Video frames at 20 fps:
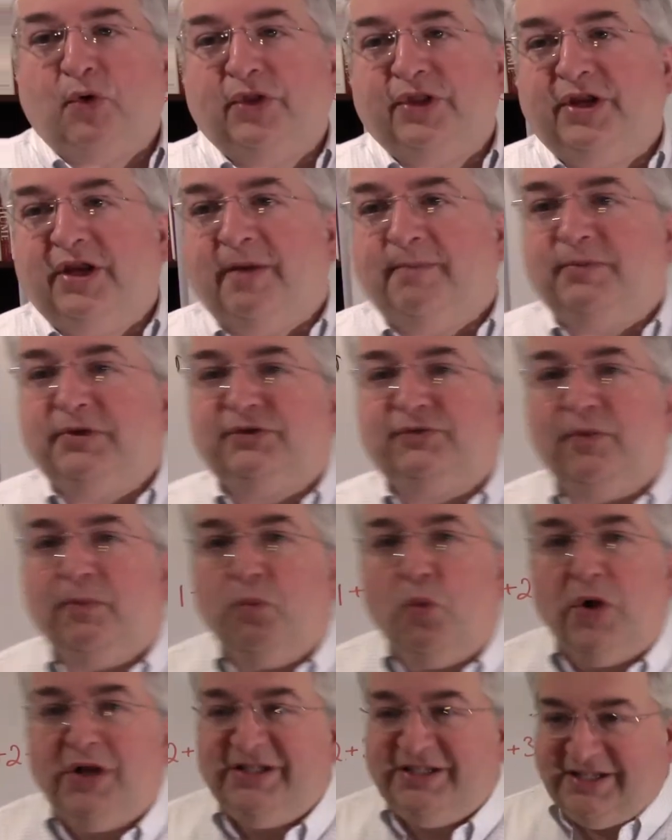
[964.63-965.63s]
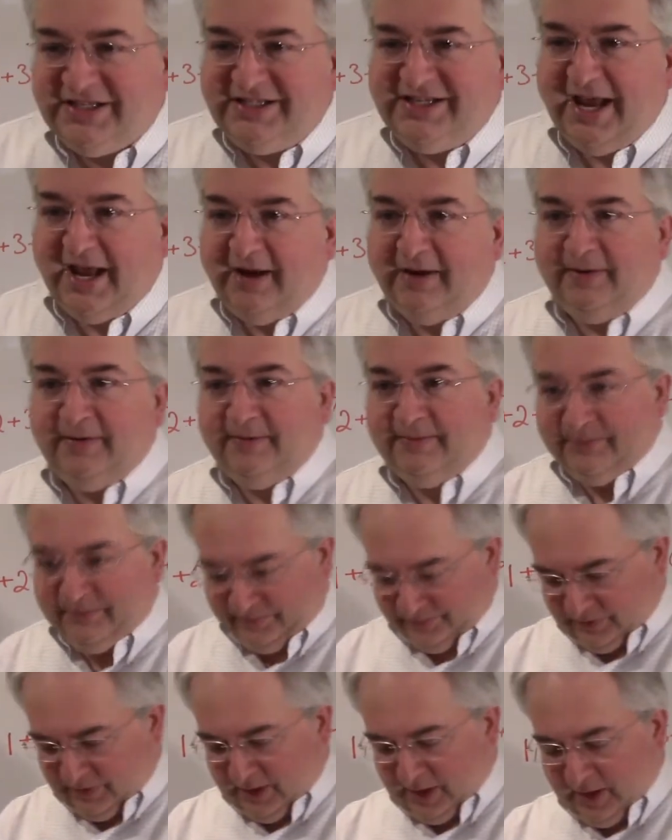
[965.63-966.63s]
the numbers from 1 to 10.
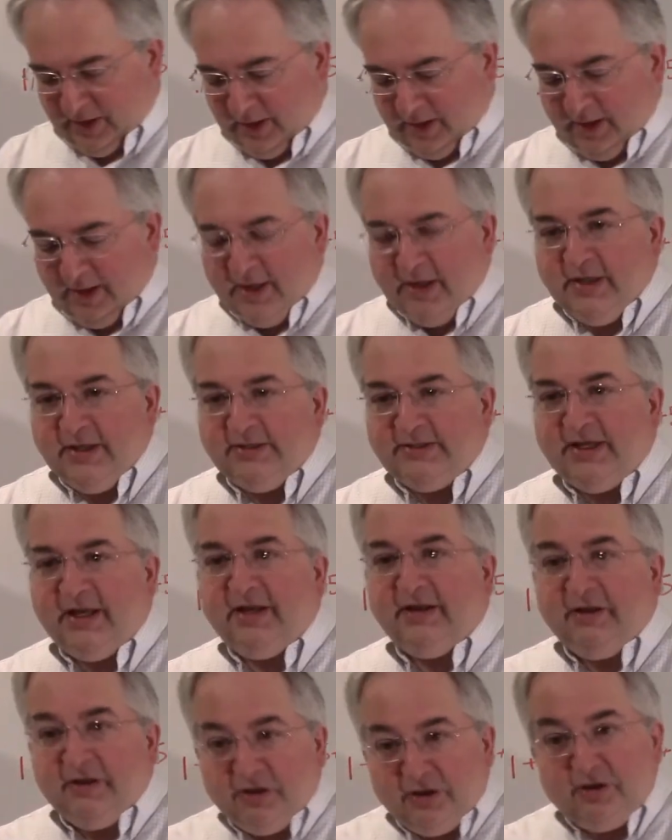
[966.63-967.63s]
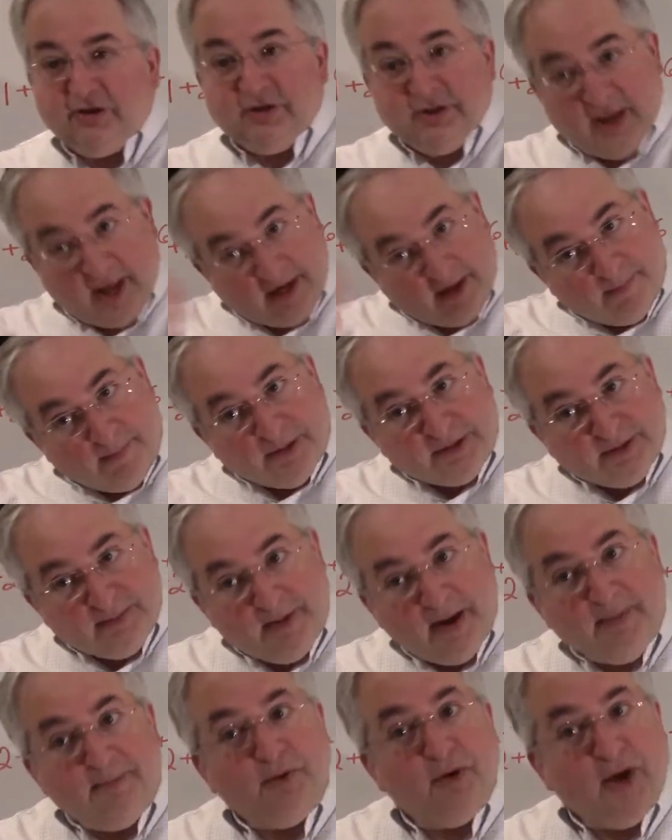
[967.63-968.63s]
Said, take a piece of
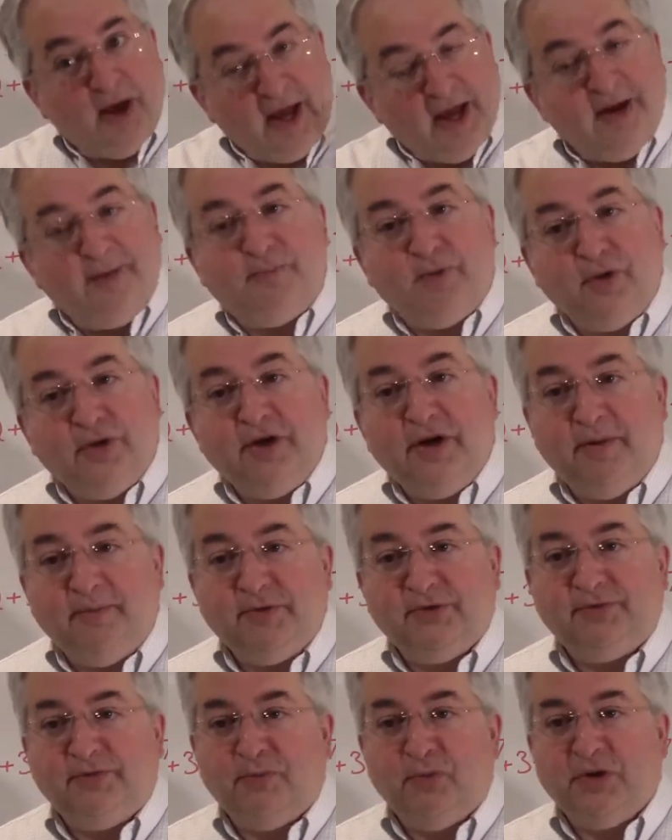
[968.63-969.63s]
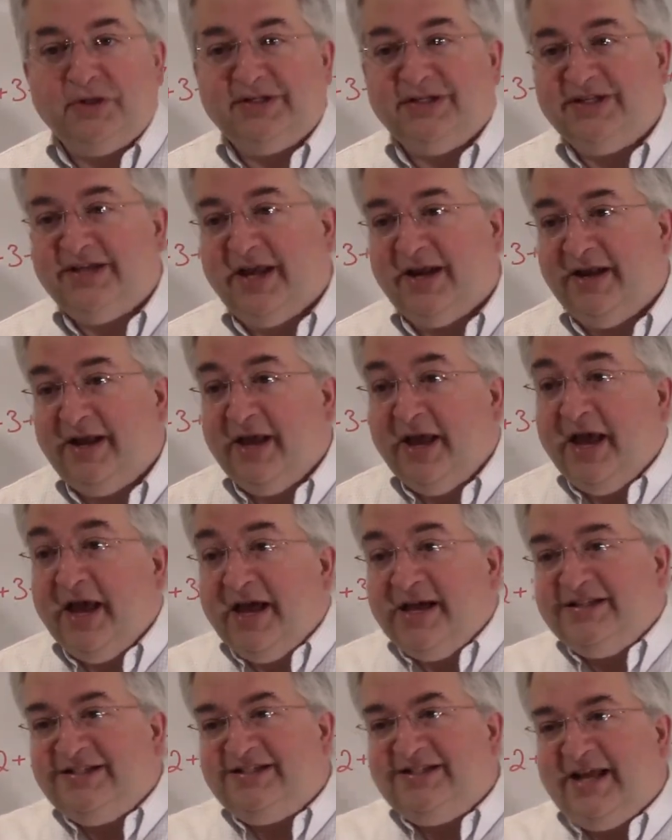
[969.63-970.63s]
paper, add up all the numbers from 1 to 10.
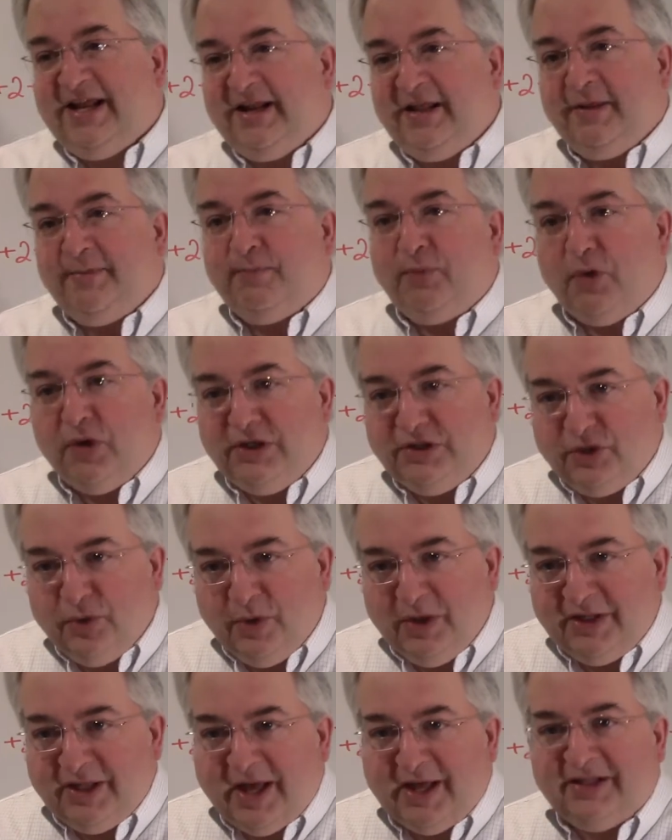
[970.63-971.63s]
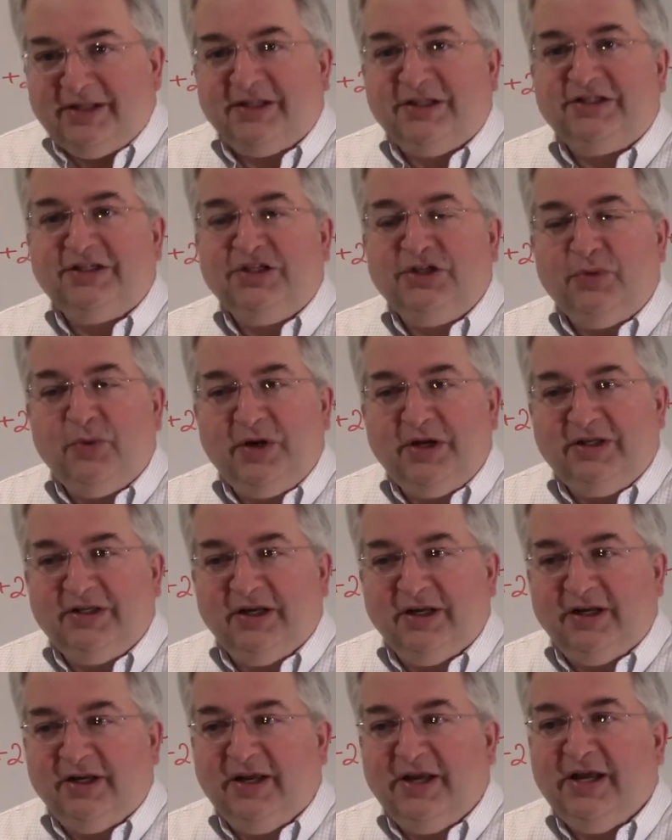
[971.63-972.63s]
Instead of the boy doing that, listen to what he
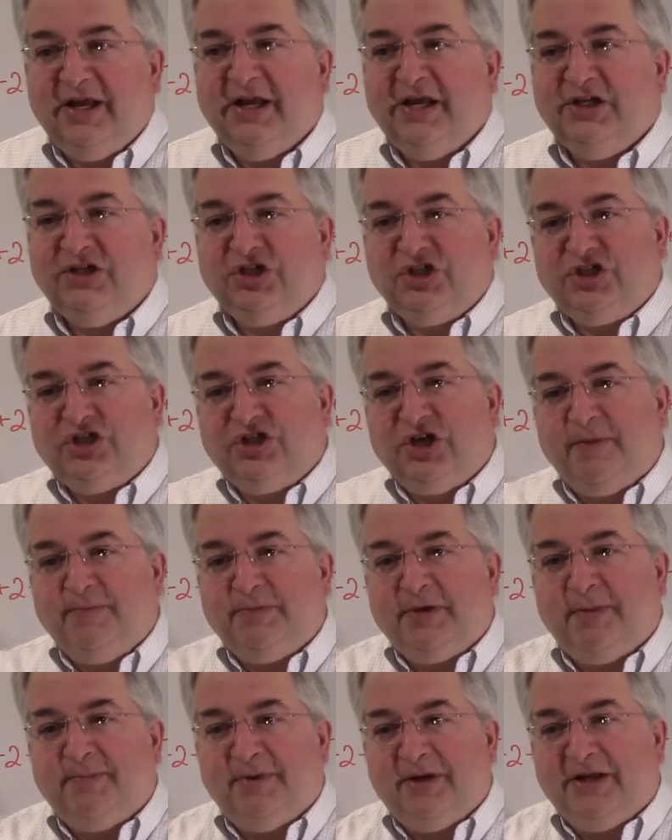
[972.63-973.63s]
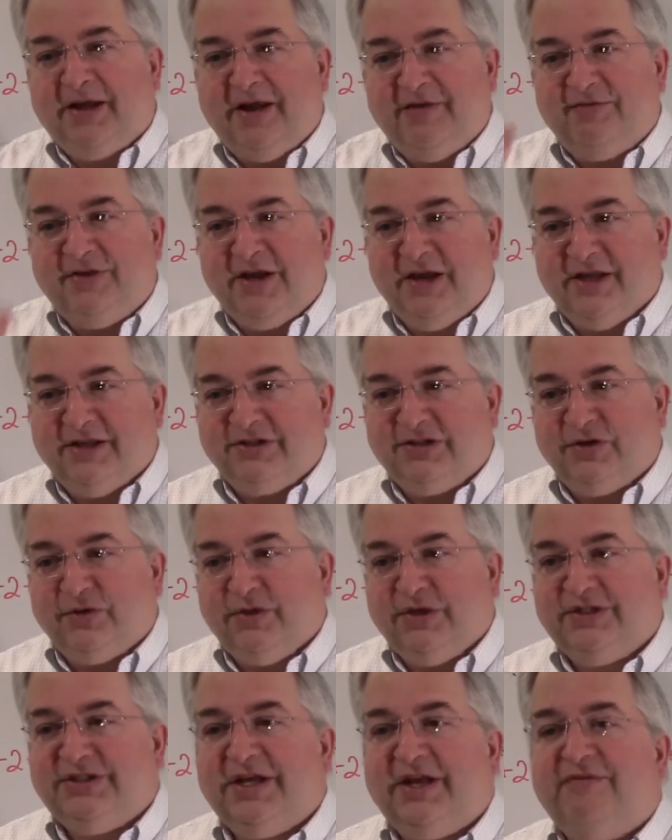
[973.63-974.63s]
did. He just jumped up and gave the answer.
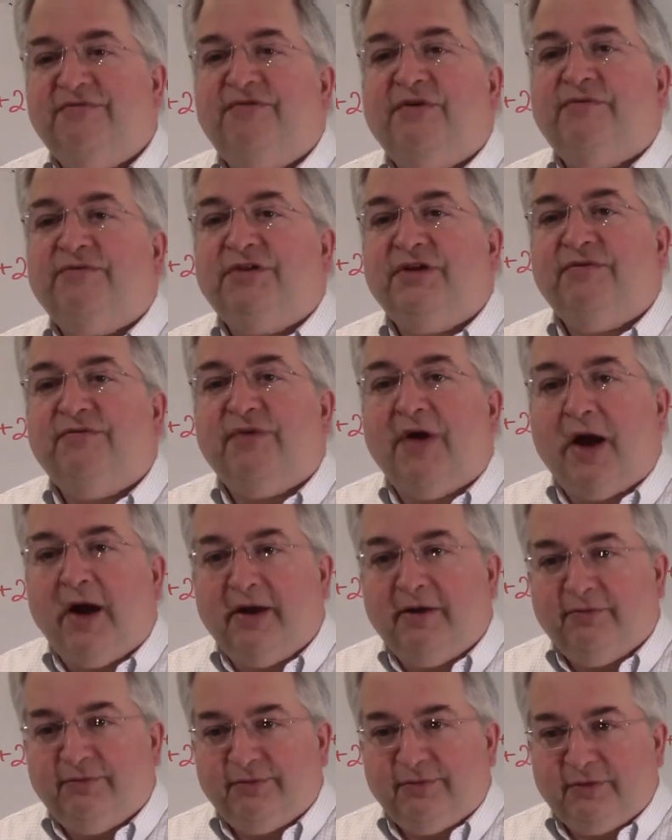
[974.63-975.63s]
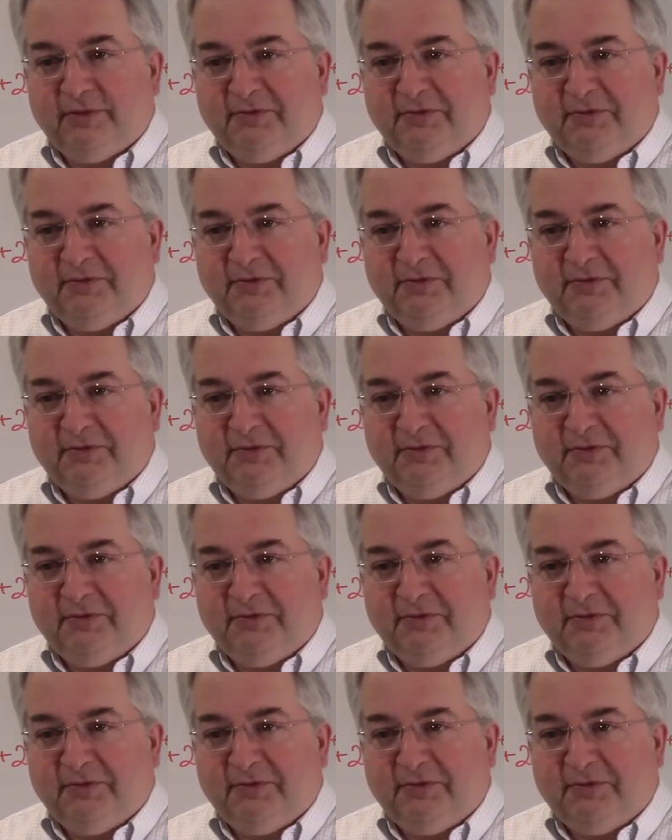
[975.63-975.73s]
He said 55. The